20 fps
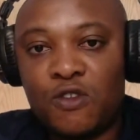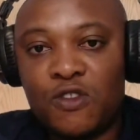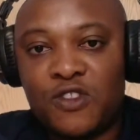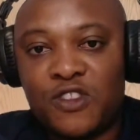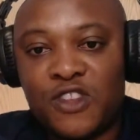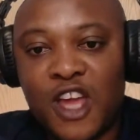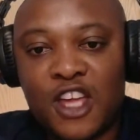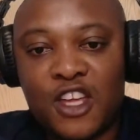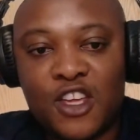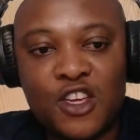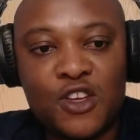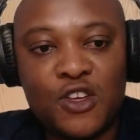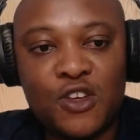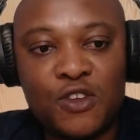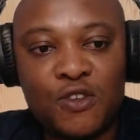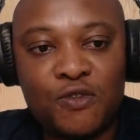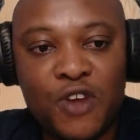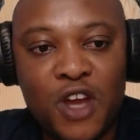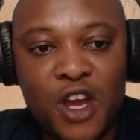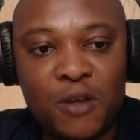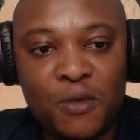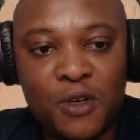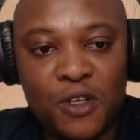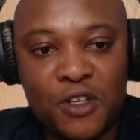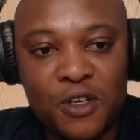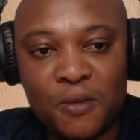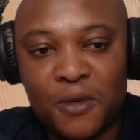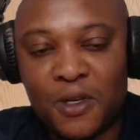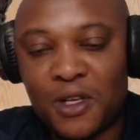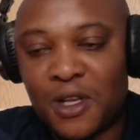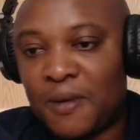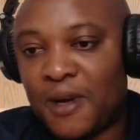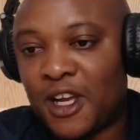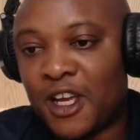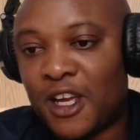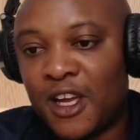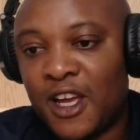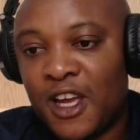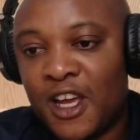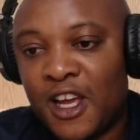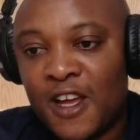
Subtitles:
Thank you very much, Omolabake.